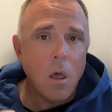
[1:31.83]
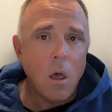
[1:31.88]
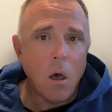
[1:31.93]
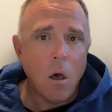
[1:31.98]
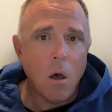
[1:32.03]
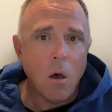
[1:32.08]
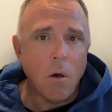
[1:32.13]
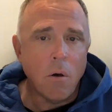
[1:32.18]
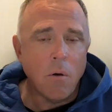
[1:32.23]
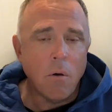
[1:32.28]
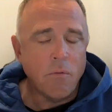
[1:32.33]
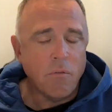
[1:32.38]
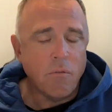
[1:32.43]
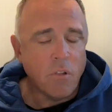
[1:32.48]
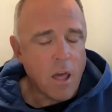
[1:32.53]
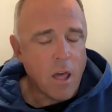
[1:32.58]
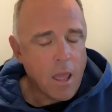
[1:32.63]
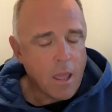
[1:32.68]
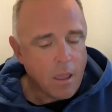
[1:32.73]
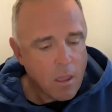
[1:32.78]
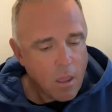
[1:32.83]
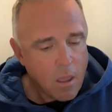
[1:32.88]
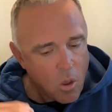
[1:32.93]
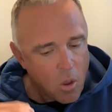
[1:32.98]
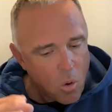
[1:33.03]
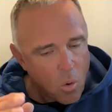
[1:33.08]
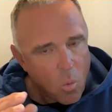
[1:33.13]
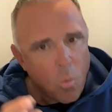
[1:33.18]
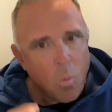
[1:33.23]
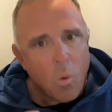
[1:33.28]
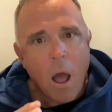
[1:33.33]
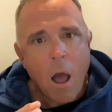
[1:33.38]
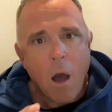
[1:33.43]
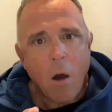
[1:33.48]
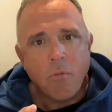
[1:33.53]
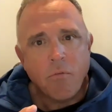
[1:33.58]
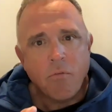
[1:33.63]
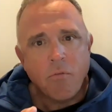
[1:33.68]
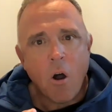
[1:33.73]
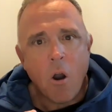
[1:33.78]
of like
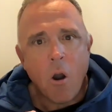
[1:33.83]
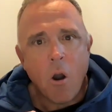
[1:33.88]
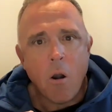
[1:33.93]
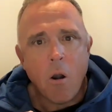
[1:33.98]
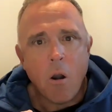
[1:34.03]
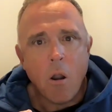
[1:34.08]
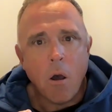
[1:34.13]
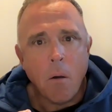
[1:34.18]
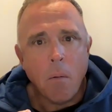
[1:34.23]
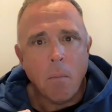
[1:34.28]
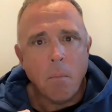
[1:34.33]
how far